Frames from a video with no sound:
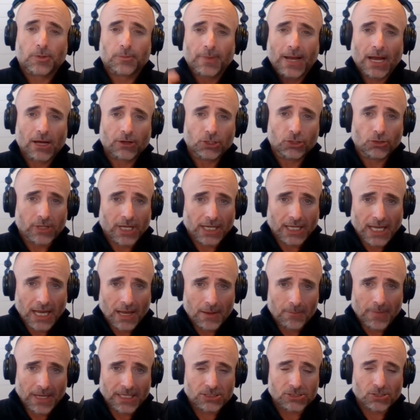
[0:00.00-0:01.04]
amount you can
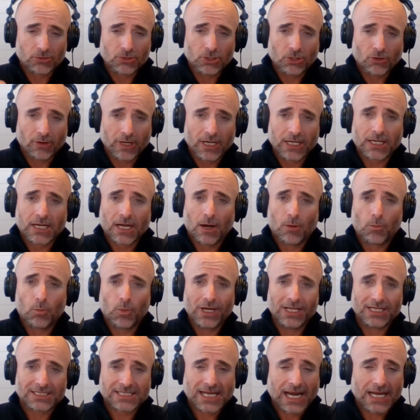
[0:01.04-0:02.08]
get based on your income
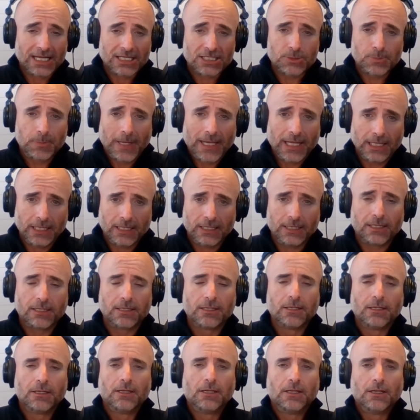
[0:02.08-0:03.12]
when it's at its
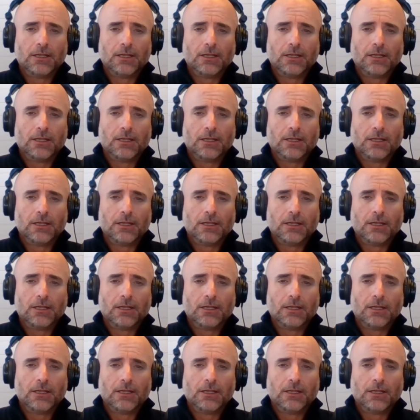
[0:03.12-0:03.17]
peak,